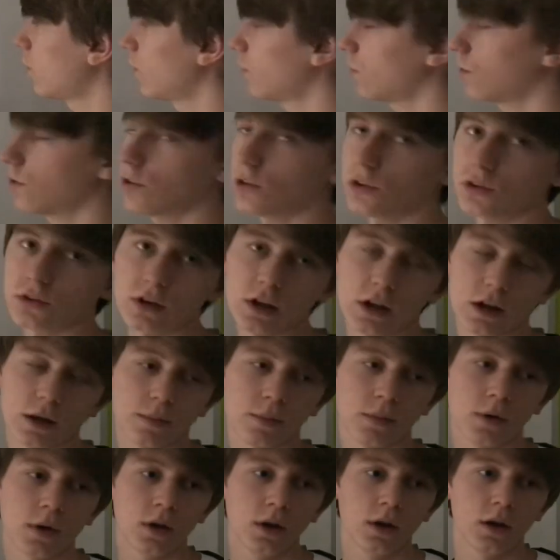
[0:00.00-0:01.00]
this is the same
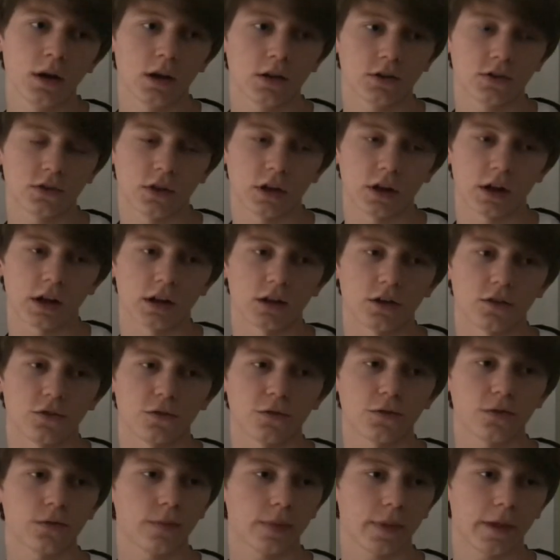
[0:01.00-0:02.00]
as negative
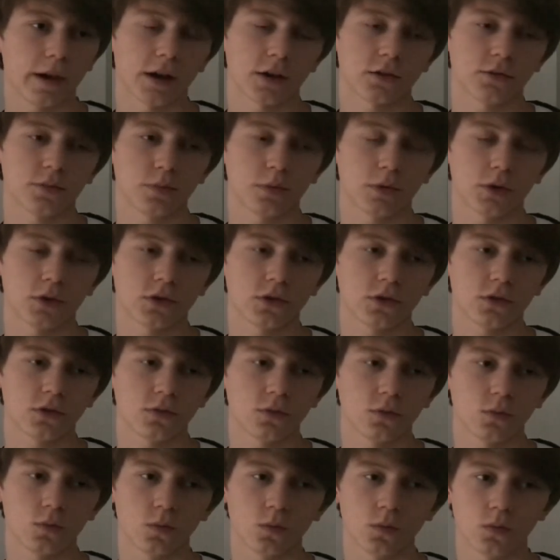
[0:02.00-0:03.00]
x plus
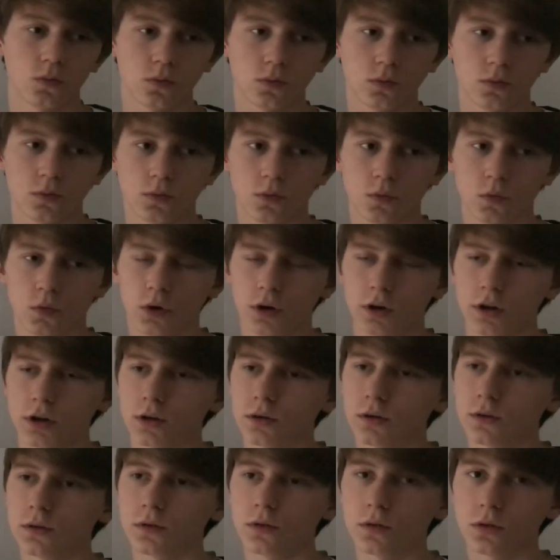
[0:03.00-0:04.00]
1
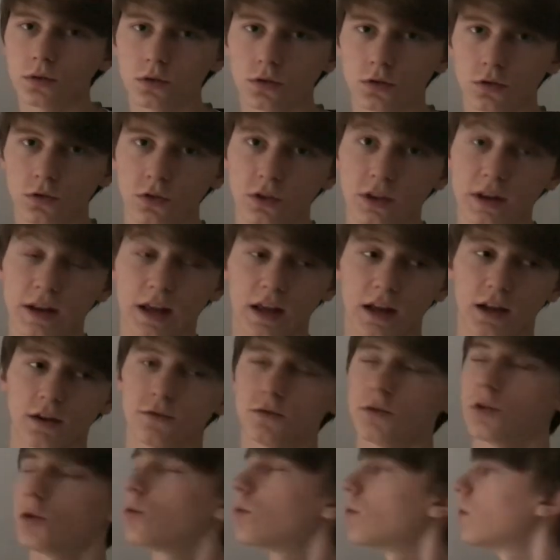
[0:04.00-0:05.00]
to the negative
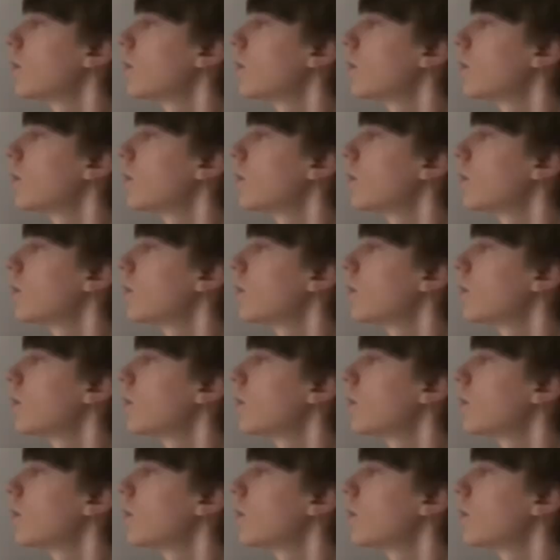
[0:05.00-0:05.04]
2.